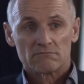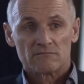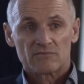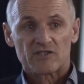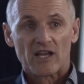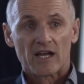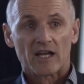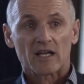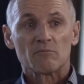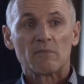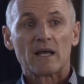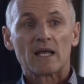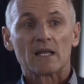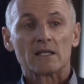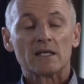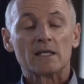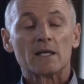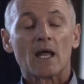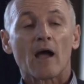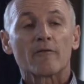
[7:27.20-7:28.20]
second
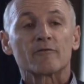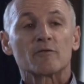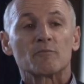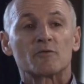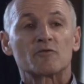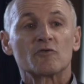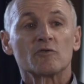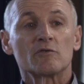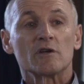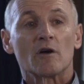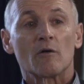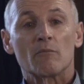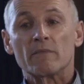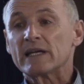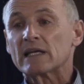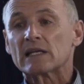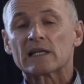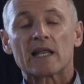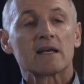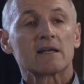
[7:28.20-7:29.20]
male lead after Petruchio.
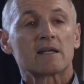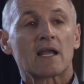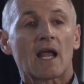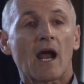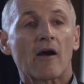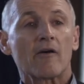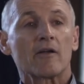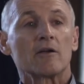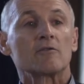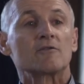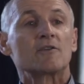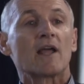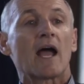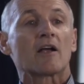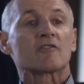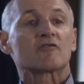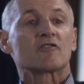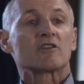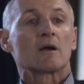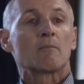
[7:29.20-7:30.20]
Me and Len Carey
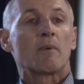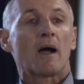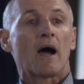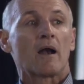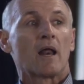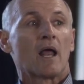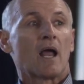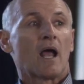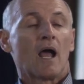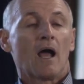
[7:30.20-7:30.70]
dashing about.